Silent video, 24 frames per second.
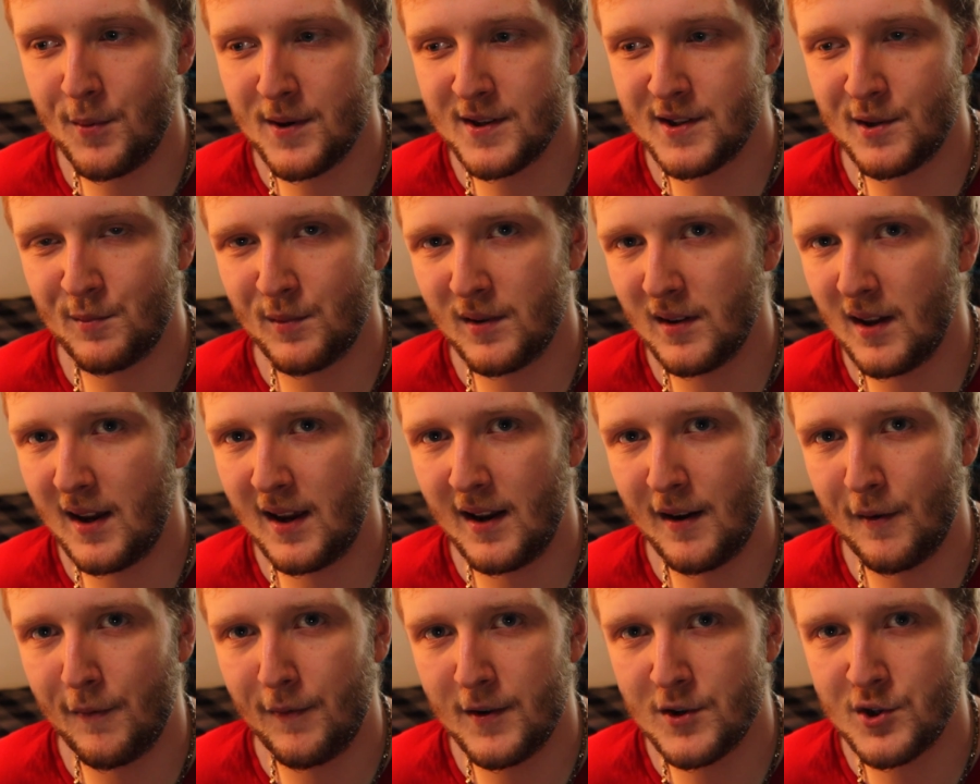it wasn't really
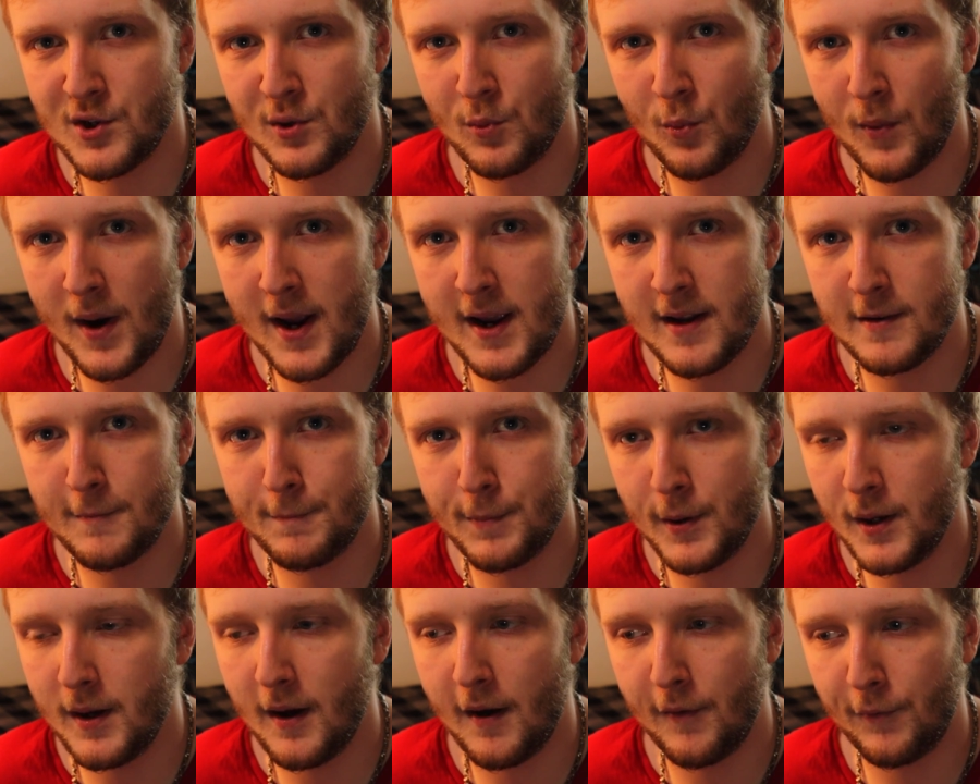an efficient way to
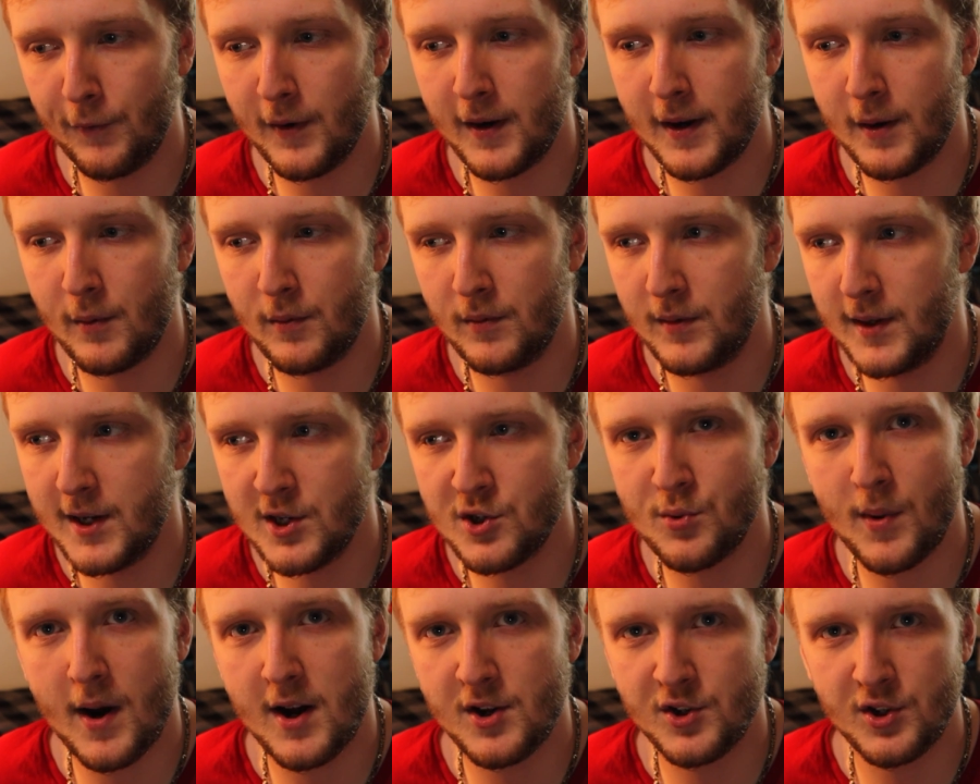put a freaking
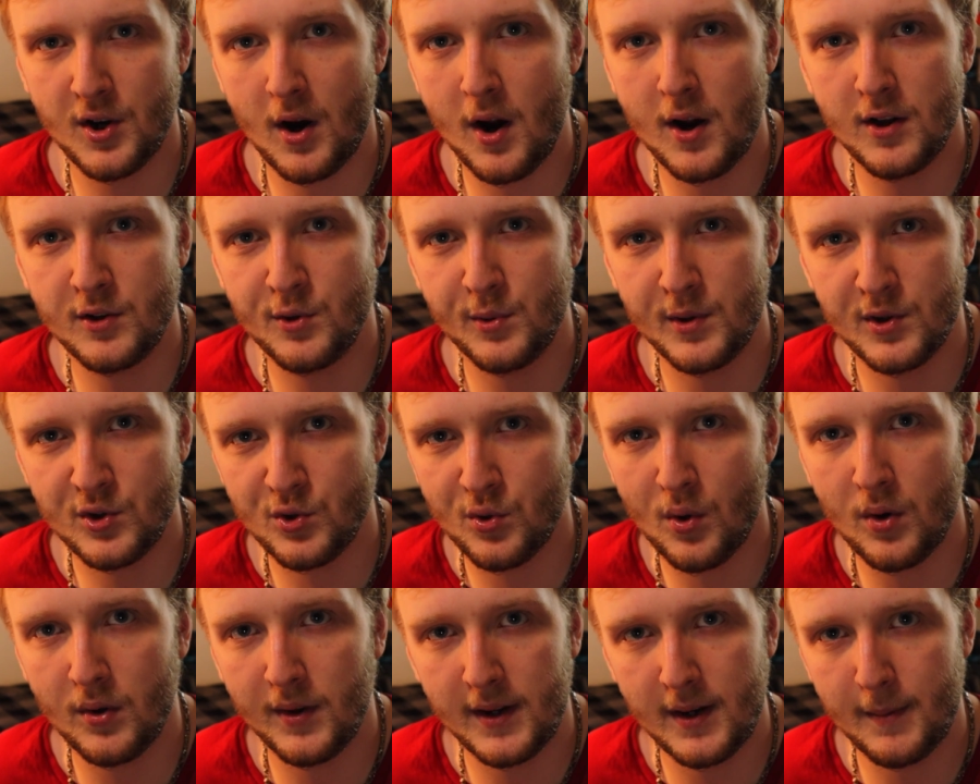dishwasher onto a
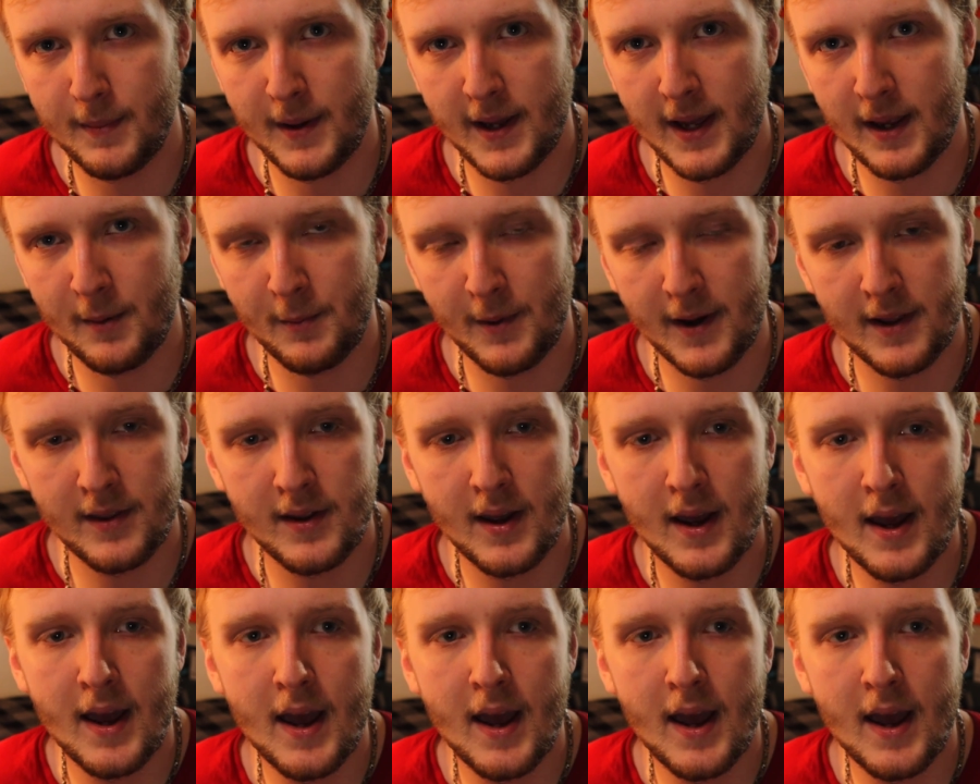trolley to begin with.